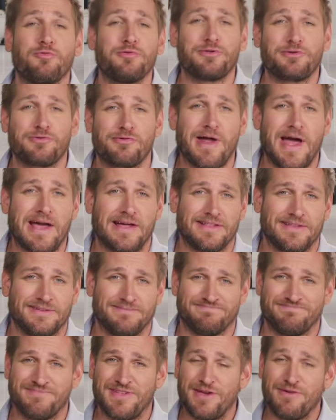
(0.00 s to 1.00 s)
with crackling.
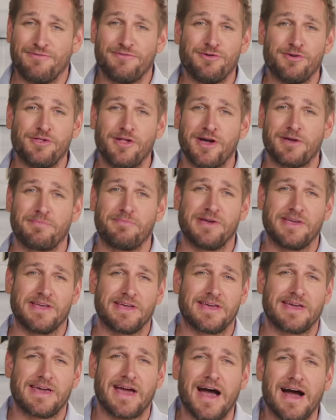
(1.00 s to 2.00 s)
If you're like me,
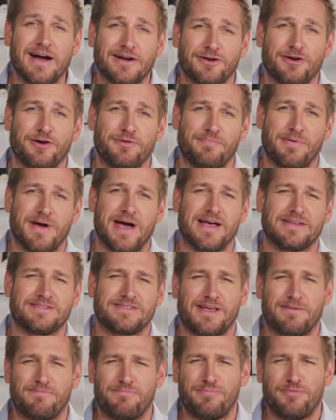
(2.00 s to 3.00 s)
you can't go
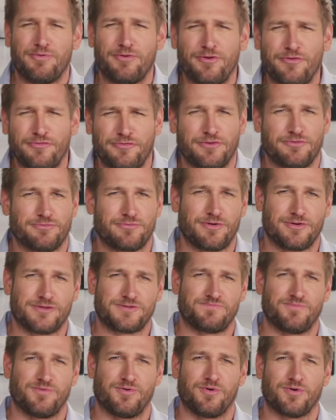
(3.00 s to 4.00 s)
past that perfect
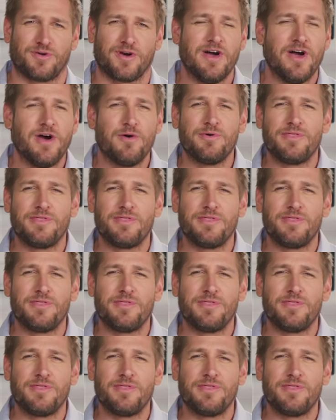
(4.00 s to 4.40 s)
roast pork